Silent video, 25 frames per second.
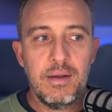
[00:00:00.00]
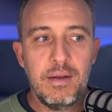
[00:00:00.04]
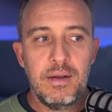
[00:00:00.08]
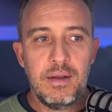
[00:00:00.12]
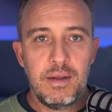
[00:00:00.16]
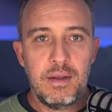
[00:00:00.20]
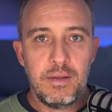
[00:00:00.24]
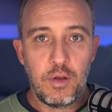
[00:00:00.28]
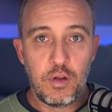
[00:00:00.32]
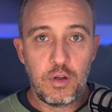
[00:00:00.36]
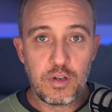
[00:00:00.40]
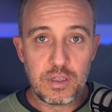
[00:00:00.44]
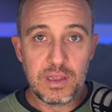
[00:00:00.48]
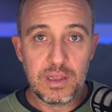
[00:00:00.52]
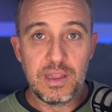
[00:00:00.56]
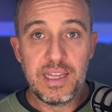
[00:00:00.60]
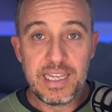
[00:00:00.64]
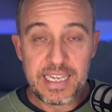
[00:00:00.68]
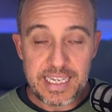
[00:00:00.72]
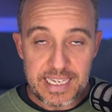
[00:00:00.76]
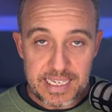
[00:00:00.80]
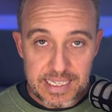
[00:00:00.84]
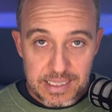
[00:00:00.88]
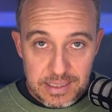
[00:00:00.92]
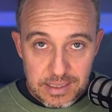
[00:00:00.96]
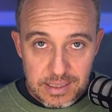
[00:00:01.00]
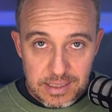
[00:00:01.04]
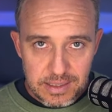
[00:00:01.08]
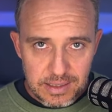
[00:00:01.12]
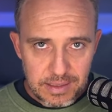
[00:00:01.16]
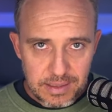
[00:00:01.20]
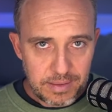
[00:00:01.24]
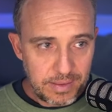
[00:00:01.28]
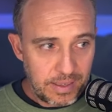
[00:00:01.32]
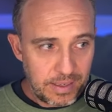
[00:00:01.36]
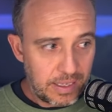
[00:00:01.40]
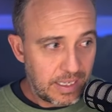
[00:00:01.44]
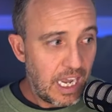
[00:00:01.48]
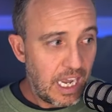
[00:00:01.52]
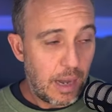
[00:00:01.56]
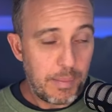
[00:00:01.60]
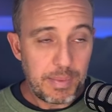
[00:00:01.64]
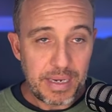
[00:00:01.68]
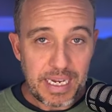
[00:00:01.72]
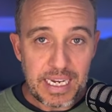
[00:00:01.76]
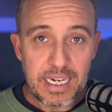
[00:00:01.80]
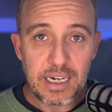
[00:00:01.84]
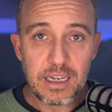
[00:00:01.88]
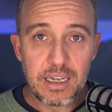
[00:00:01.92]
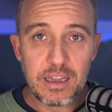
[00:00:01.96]
those leads that are
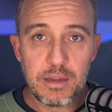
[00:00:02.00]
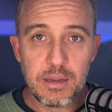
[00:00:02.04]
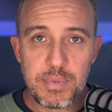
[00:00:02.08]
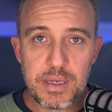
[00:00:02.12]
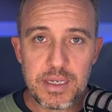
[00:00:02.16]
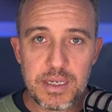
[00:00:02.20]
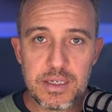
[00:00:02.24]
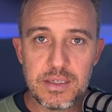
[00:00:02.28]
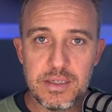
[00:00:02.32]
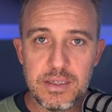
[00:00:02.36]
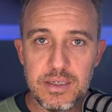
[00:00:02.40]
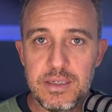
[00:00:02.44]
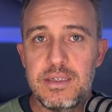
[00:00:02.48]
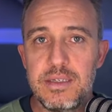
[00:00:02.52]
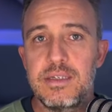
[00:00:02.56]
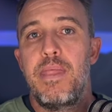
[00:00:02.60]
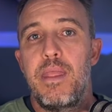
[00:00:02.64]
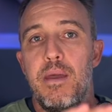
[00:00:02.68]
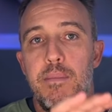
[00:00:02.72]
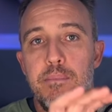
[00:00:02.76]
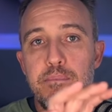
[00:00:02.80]
coming into the business,